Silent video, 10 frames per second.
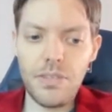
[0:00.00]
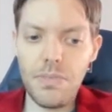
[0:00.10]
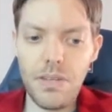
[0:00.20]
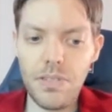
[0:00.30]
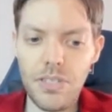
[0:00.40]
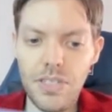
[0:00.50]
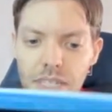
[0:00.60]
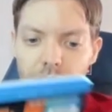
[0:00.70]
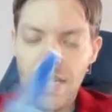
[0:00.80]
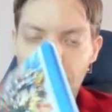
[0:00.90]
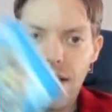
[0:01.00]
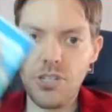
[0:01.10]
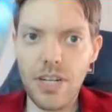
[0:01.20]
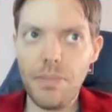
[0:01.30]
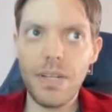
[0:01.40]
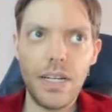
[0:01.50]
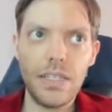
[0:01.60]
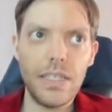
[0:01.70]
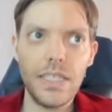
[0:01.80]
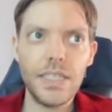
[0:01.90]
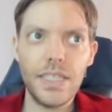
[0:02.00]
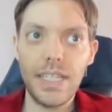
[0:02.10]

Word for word: to me was just like cash grab kind of thing.